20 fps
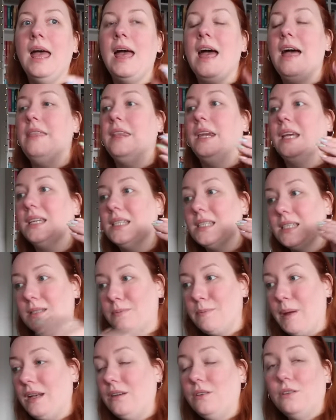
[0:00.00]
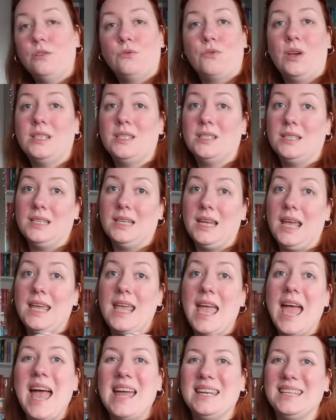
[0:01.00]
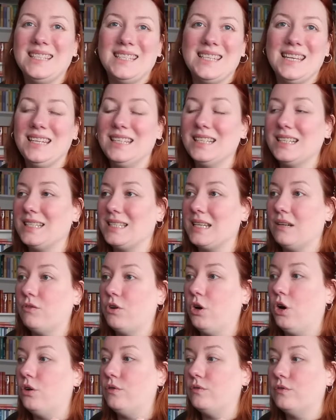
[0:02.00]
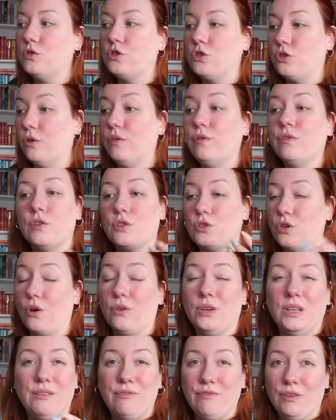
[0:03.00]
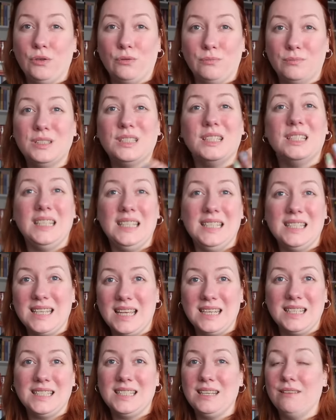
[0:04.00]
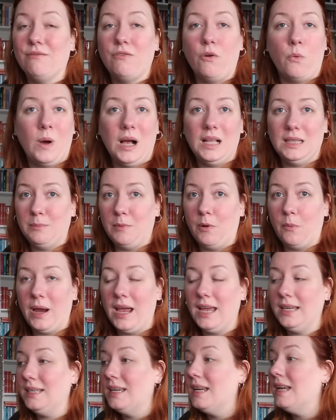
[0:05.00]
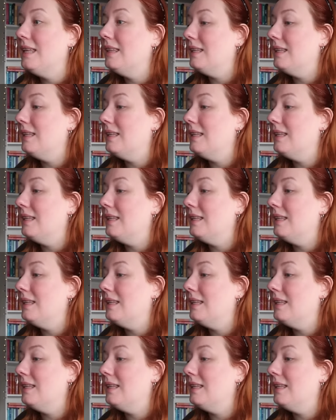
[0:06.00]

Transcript: and then I can spend the rest of the day editing because I've got stuff that's already filmed that needs editing for while I'm away today.